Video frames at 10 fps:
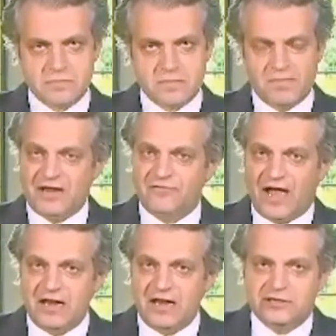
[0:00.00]
By
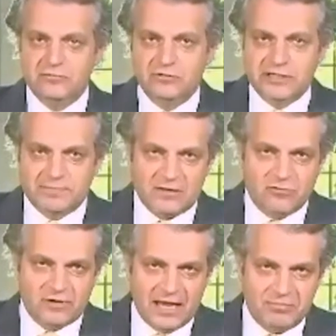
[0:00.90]
inviting students back to
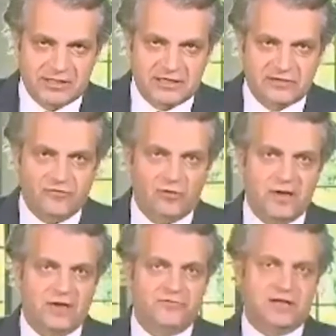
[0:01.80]
campus this fall,
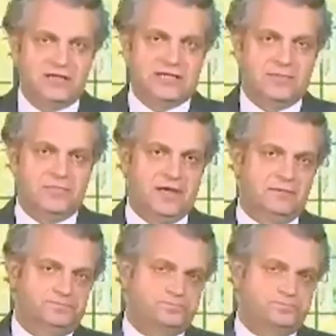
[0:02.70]
we have done something